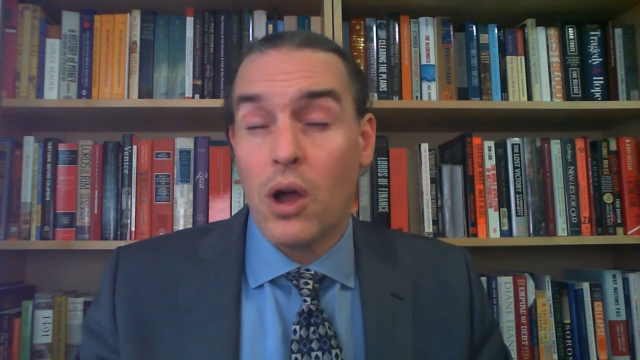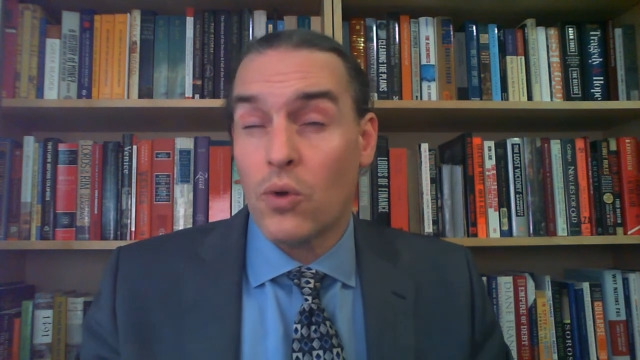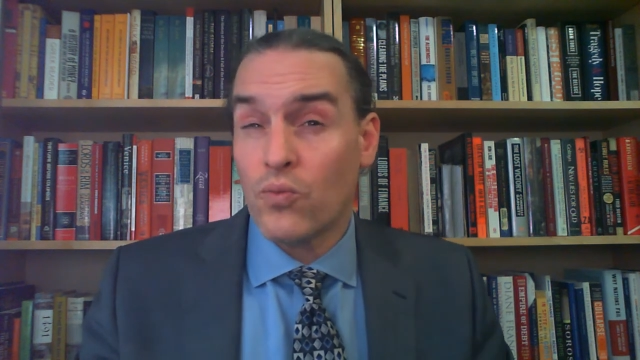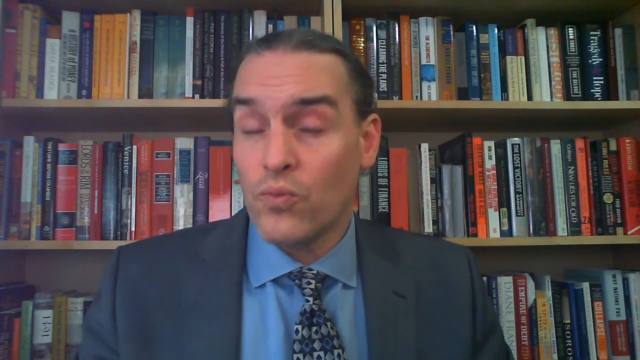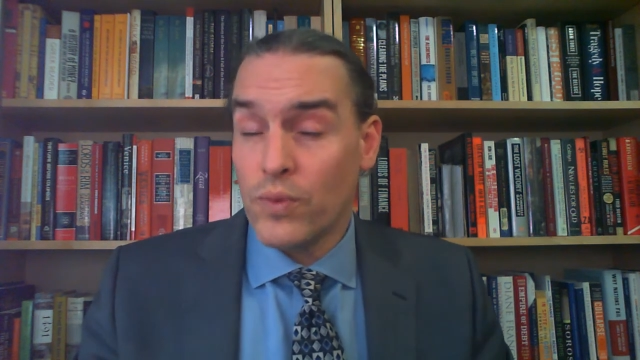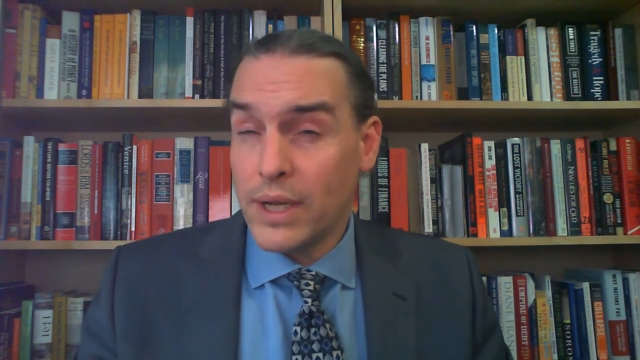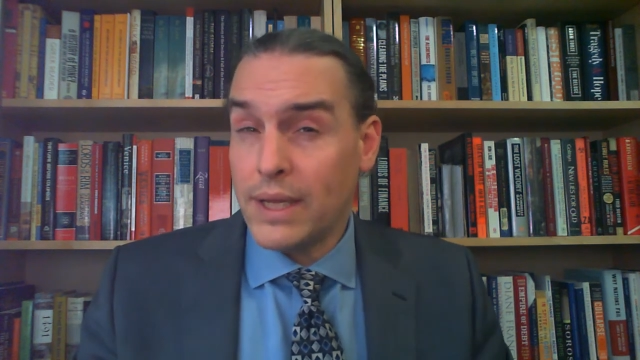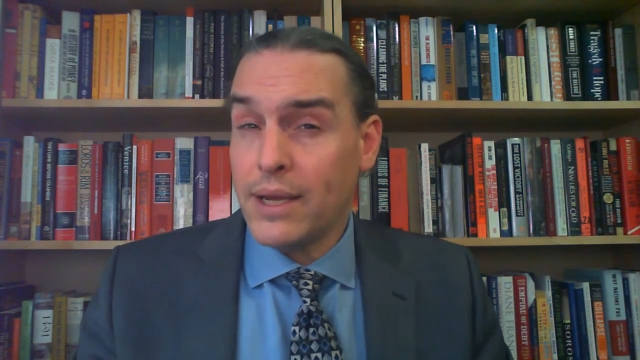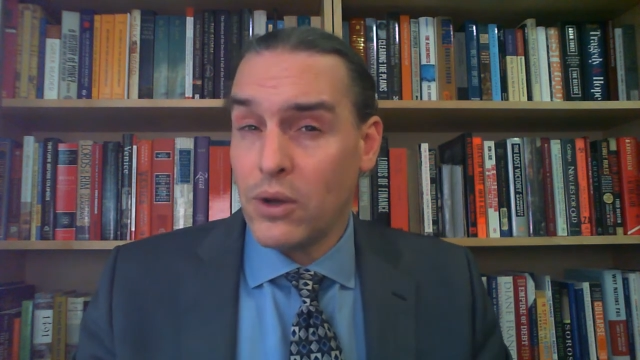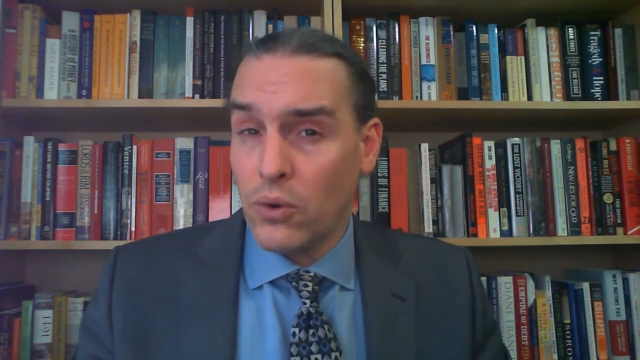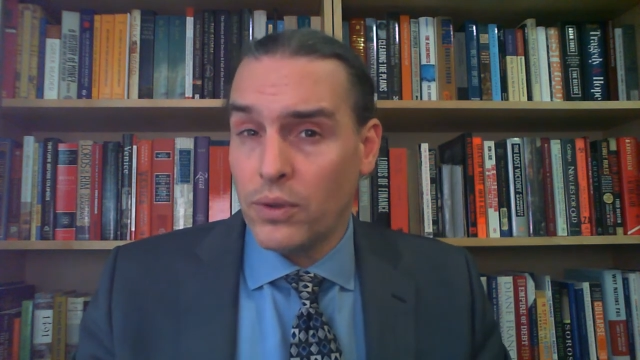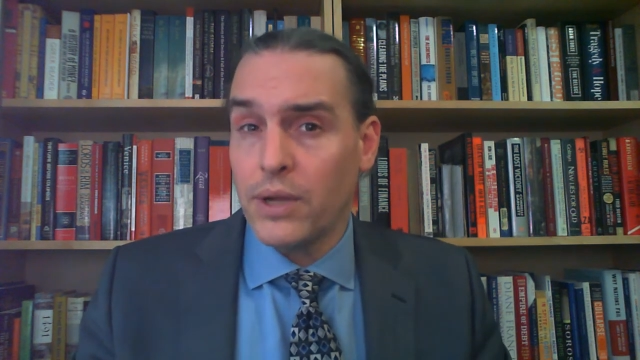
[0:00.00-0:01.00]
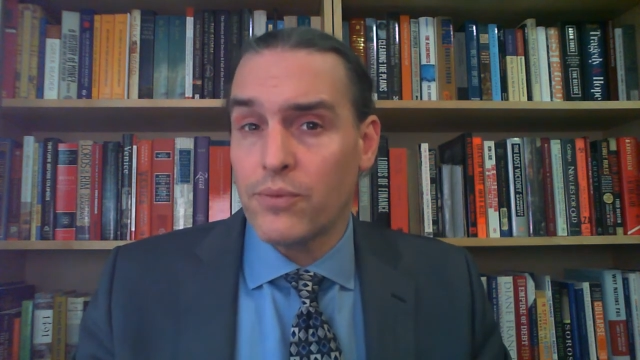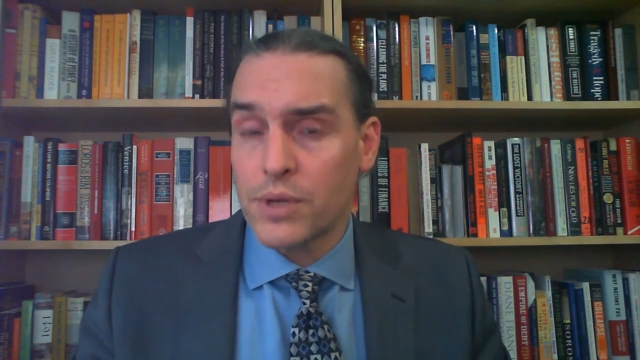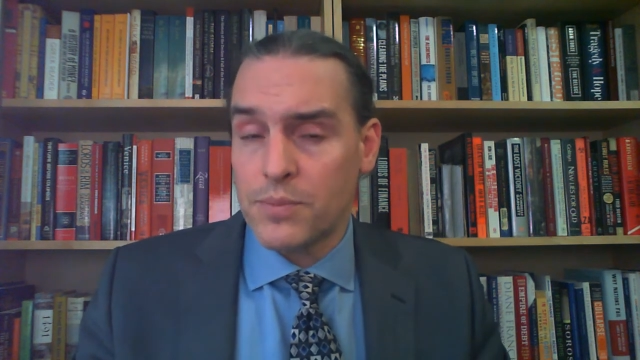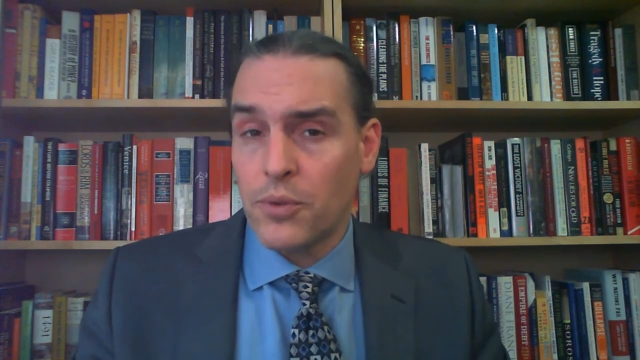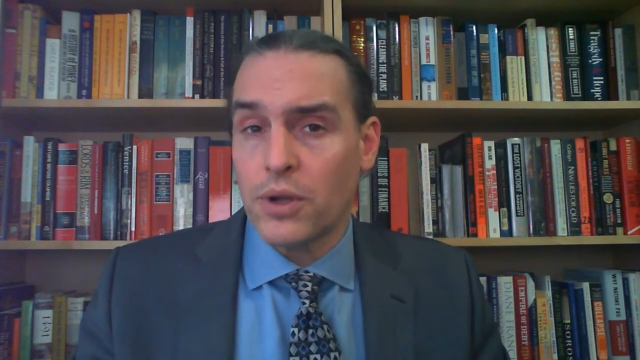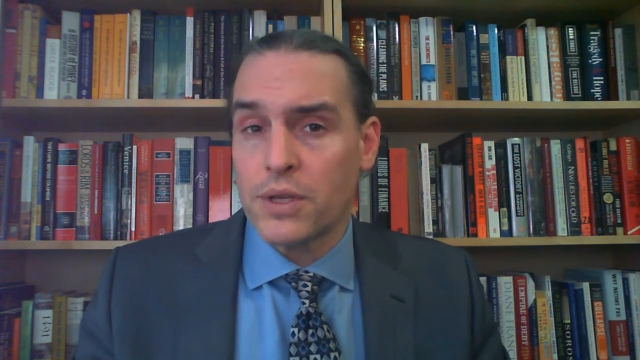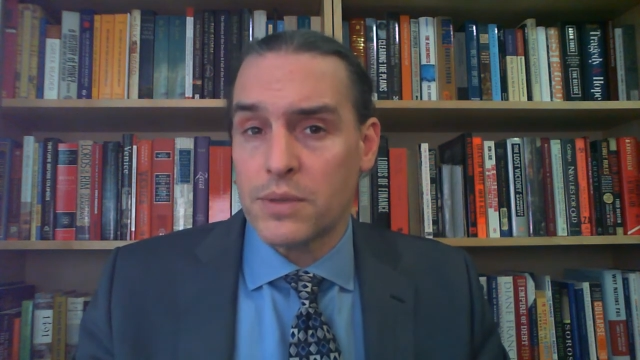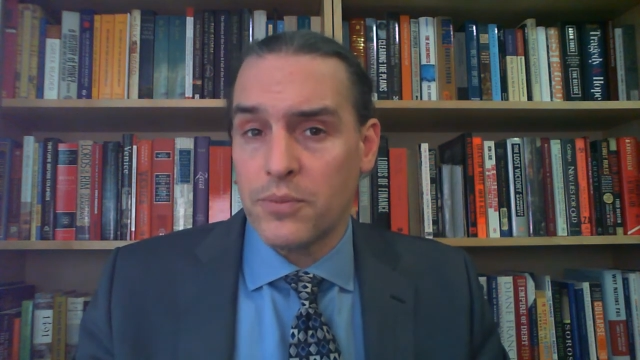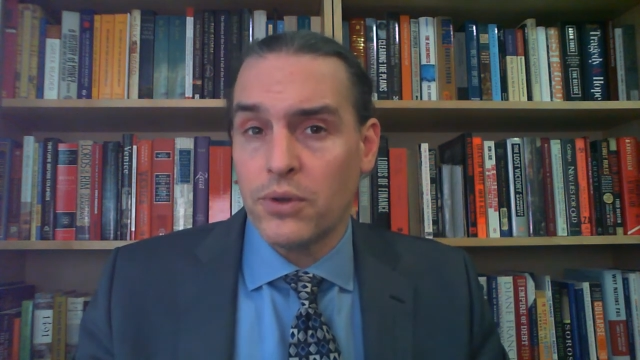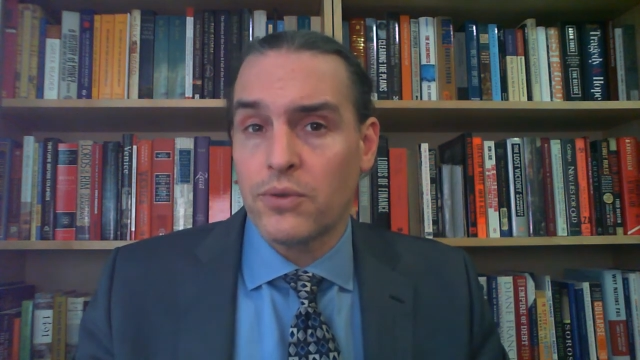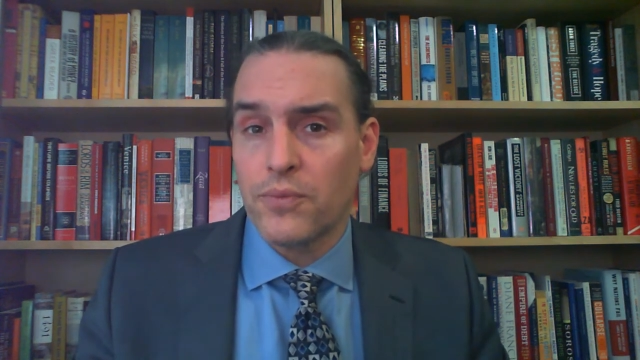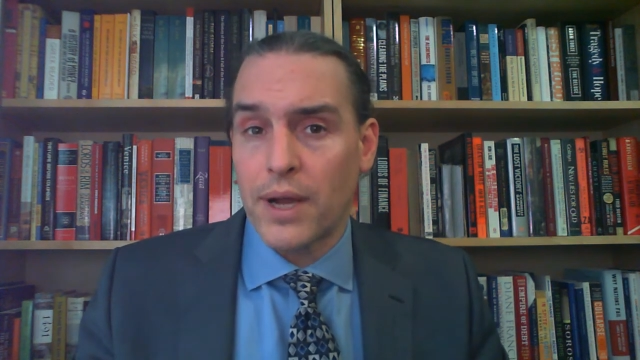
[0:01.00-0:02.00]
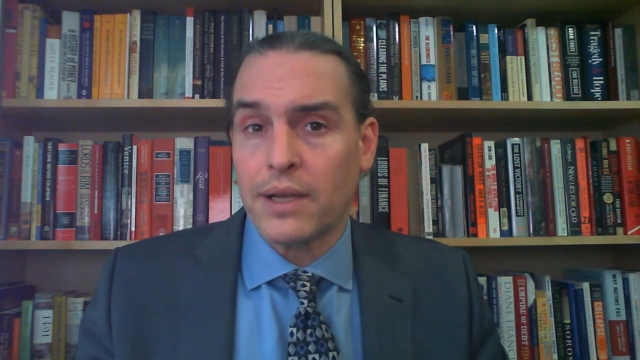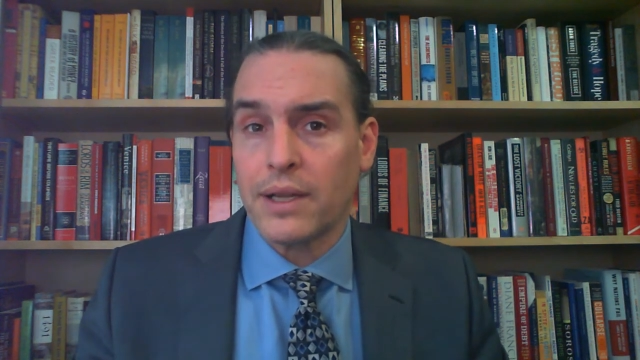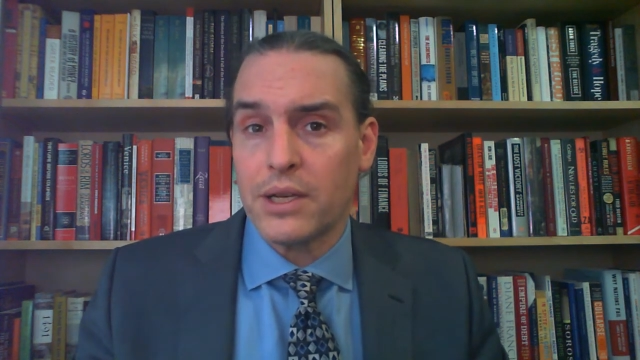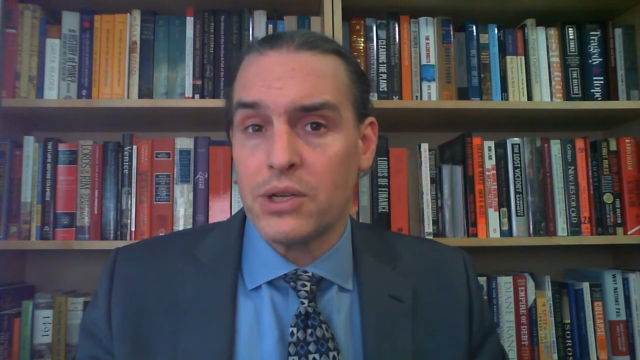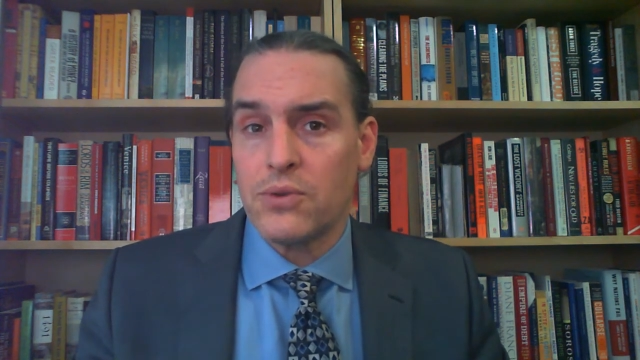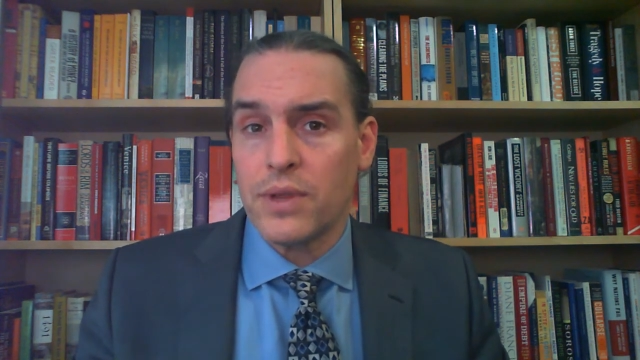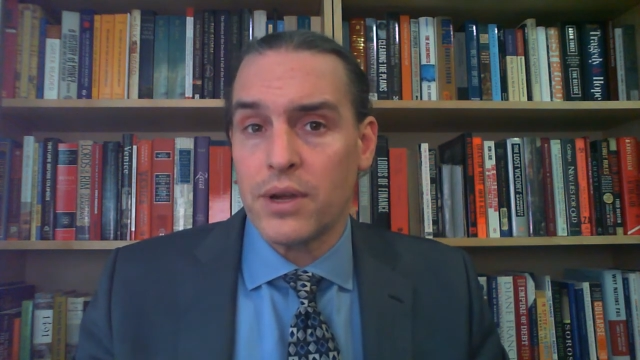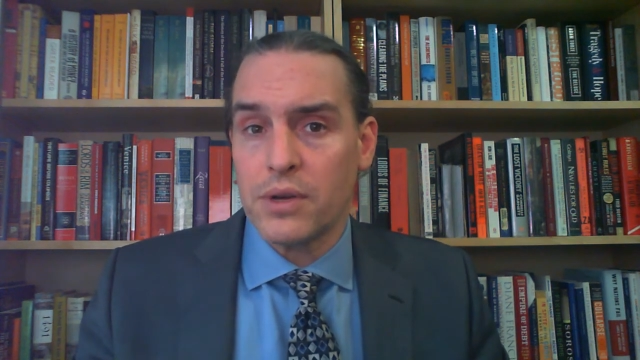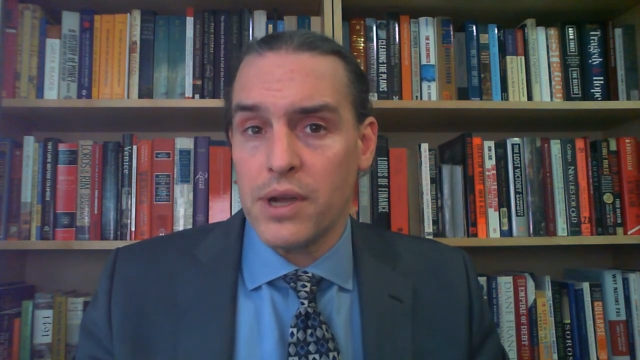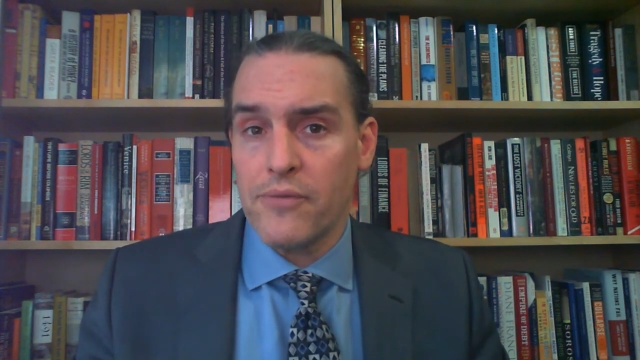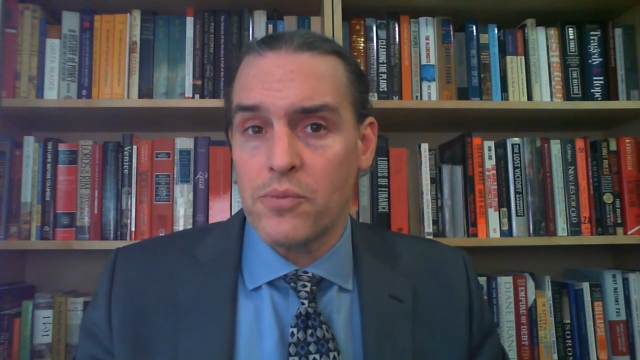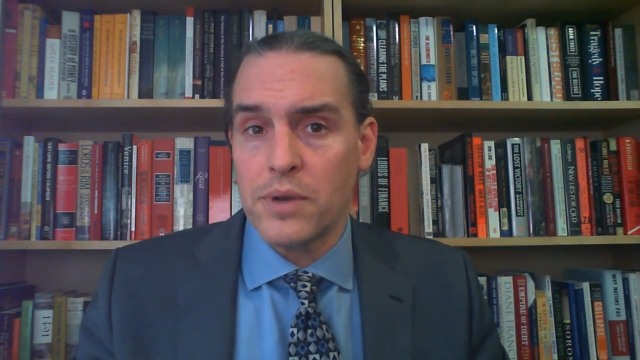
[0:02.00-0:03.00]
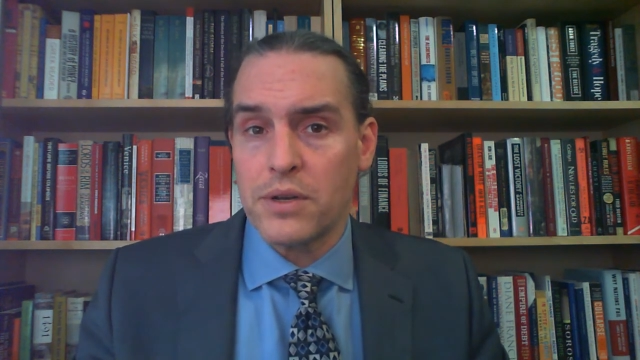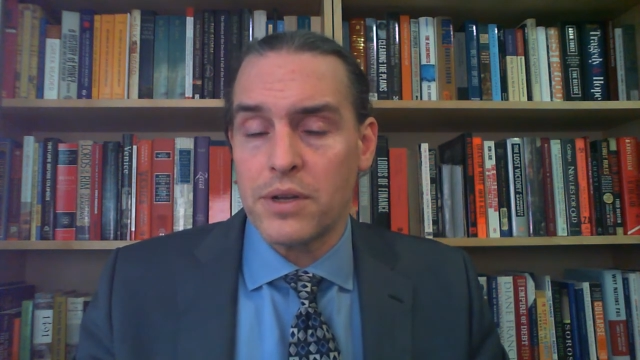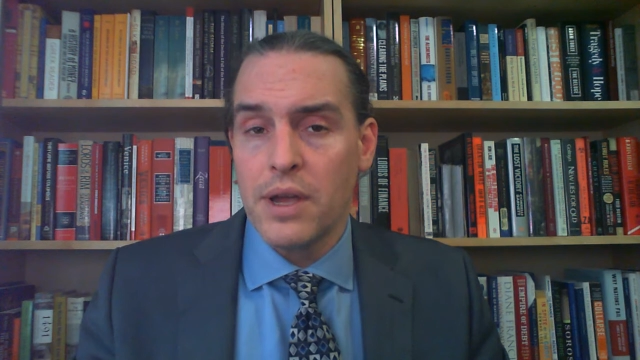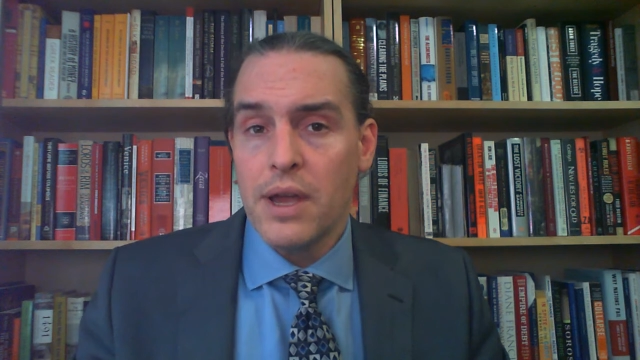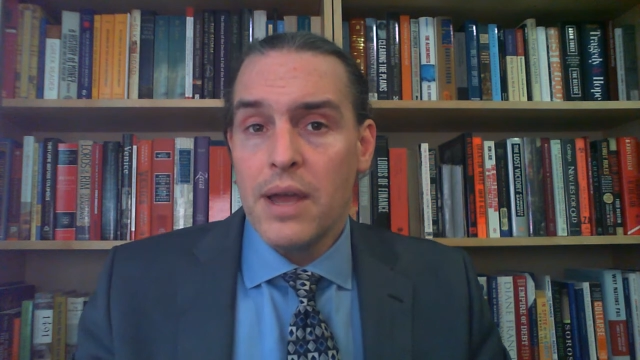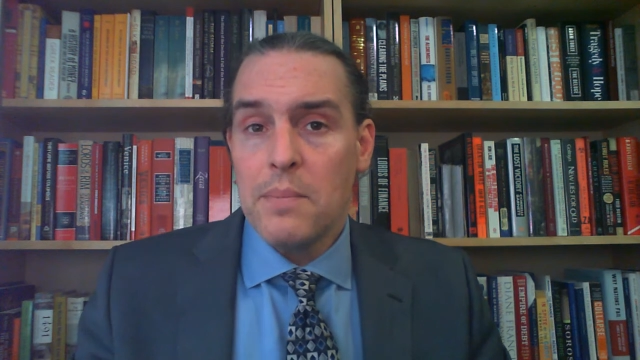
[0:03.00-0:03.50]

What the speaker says: are really only responsible directly to their government,